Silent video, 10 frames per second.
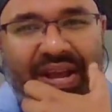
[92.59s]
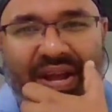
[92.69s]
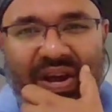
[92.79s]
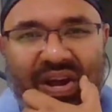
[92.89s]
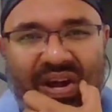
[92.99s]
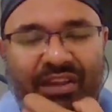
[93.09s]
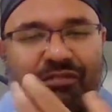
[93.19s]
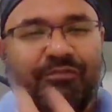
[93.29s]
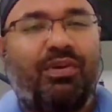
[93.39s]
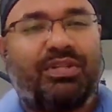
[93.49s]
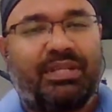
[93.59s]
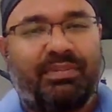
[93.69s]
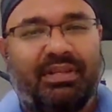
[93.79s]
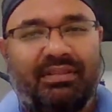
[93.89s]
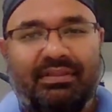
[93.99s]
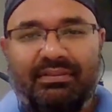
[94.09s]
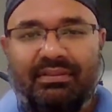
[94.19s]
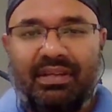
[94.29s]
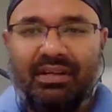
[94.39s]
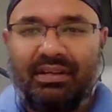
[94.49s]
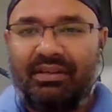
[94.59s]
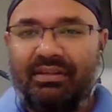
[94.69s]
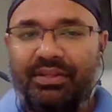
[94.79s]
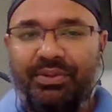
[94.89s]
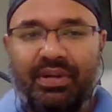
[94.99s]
If possible, you